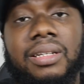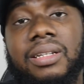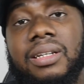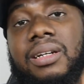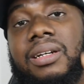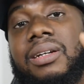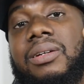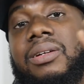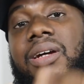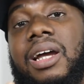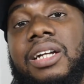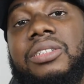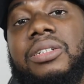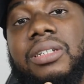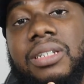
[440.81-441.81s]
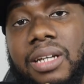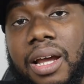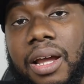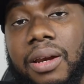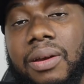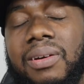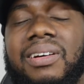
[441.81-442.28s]
They're gonna look at your
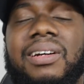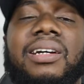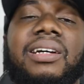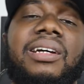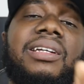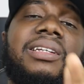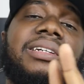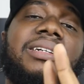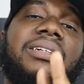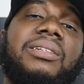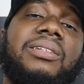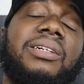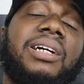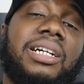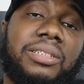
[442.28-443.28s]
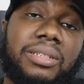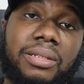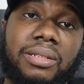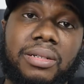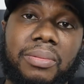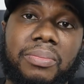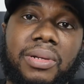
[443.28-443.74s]
title and they're gonna look at your
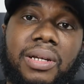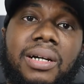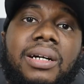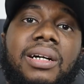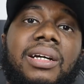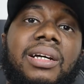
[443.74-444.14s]
thumbnail.